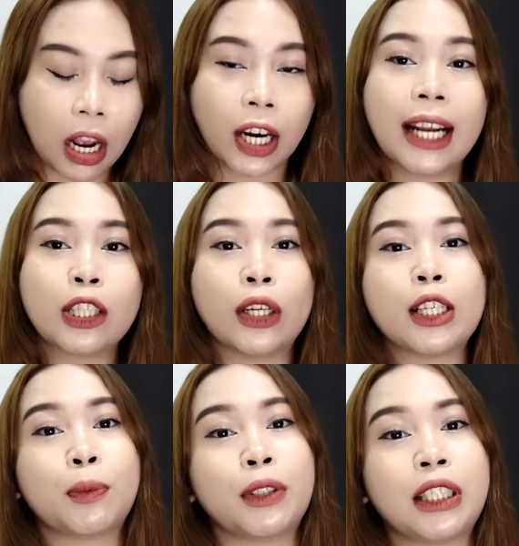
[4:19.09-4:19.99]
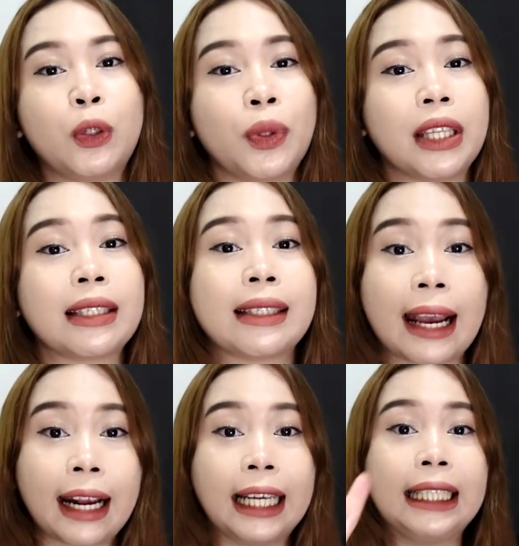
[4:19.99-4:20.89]
Alright, so let's proceed with the
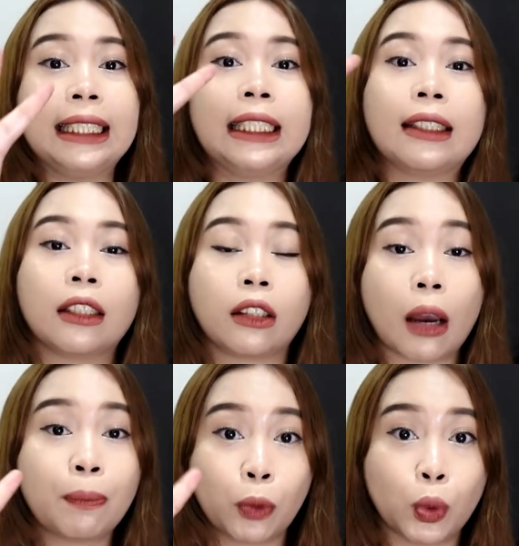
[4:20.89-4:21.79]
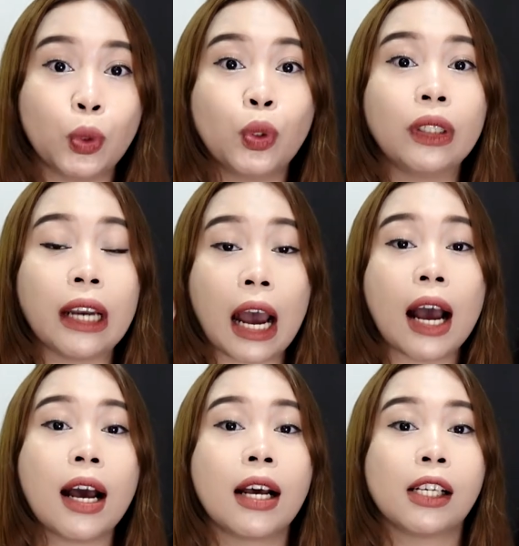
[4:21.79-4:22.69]
second top 2
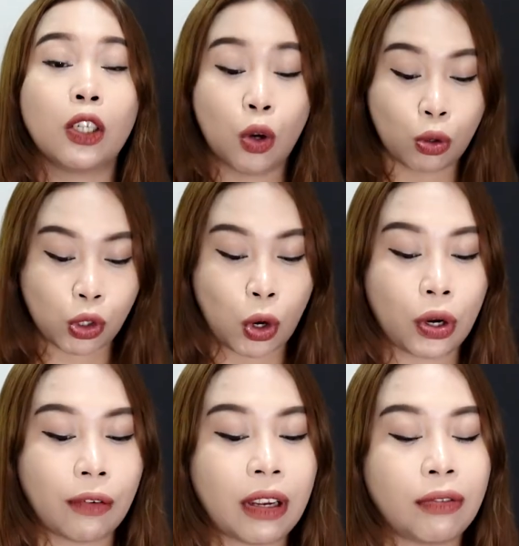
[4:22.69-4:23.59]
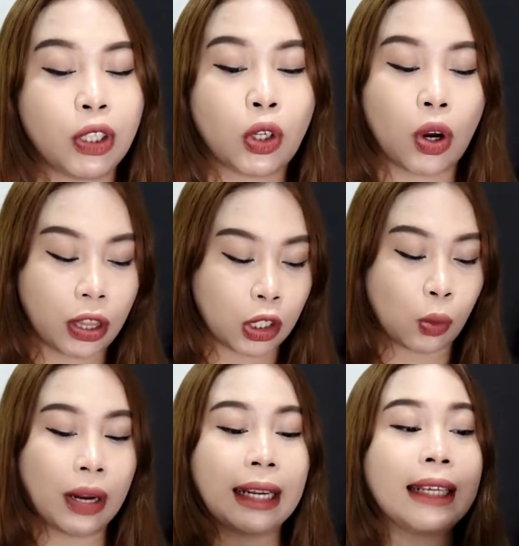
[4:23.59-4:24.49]
na lotion na favorite ko. This
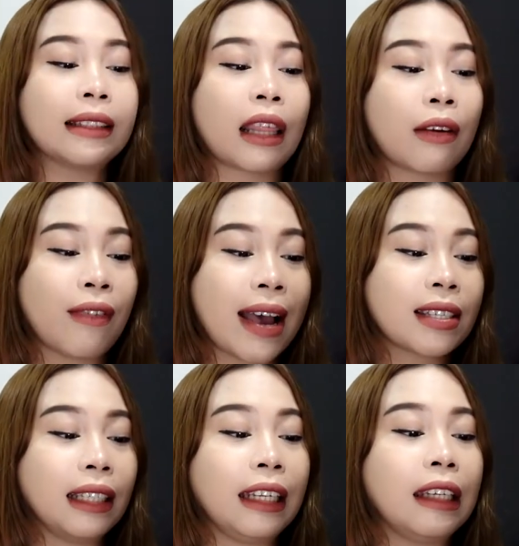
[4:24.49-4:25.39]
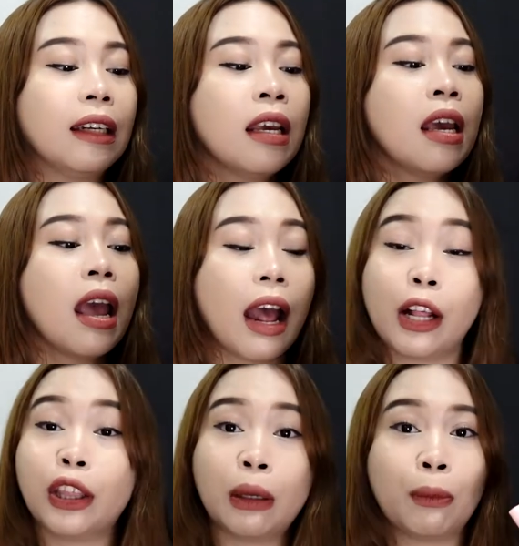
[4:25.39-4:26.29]
one is the Vaseline
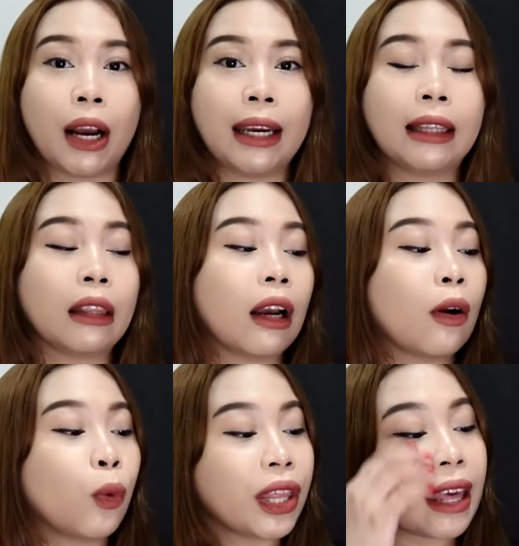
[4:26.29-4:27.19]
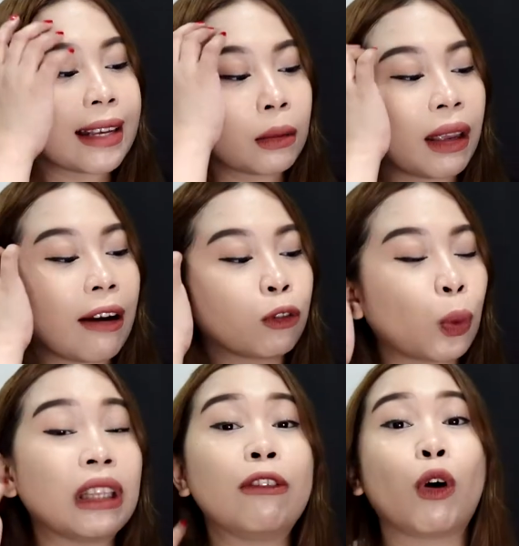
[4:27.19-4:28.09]
Healthy Bright with SPF
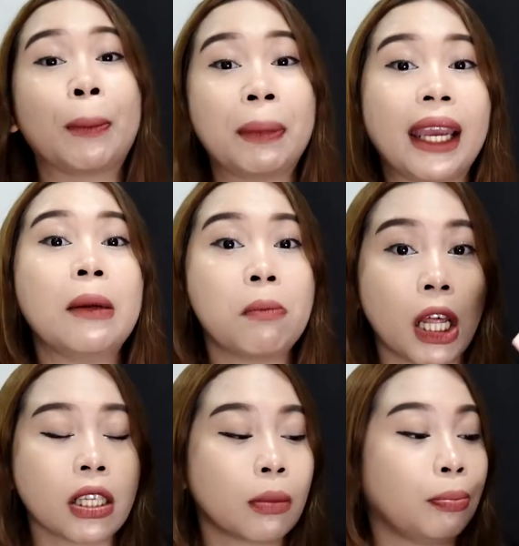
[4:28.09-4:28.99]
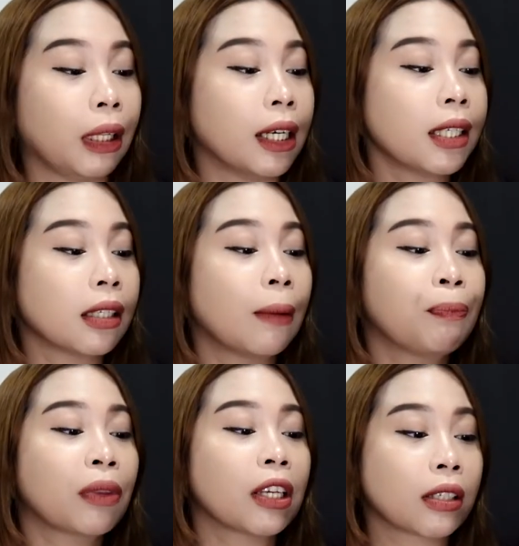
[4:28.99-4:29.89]
24 PA++
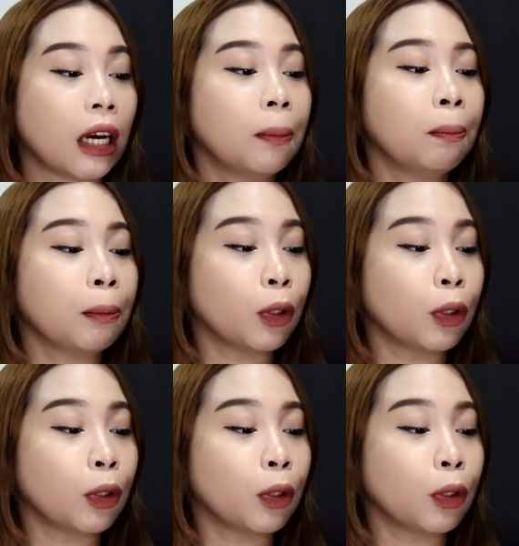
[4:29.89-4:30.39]
Sun